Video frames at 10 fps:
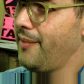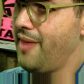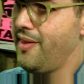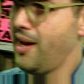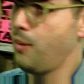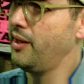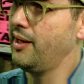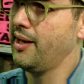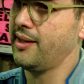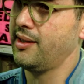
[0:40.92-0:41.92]
And then I really
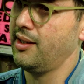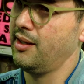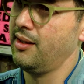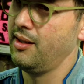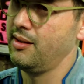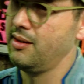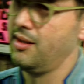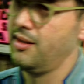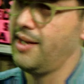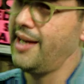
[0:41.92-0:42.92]
like the
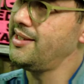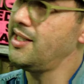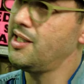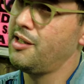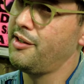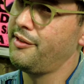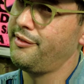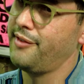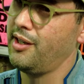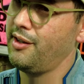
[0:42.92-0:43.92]
idea
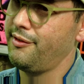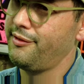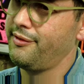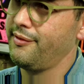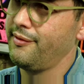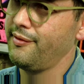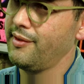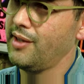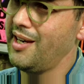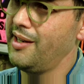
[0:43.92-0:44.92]
of
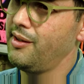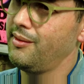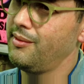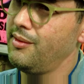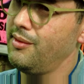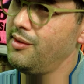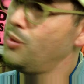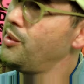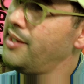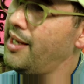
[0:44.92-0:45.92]
kind of
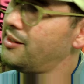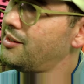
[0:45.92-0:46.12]
doing that